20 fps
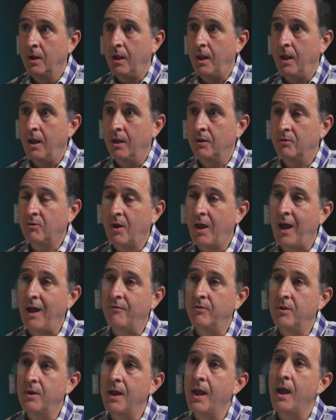and to
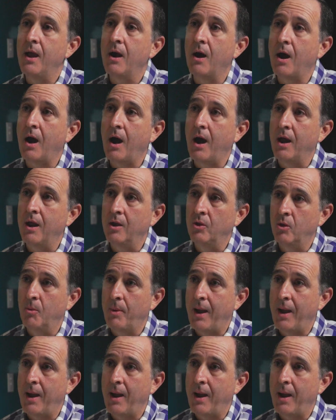have the AI in the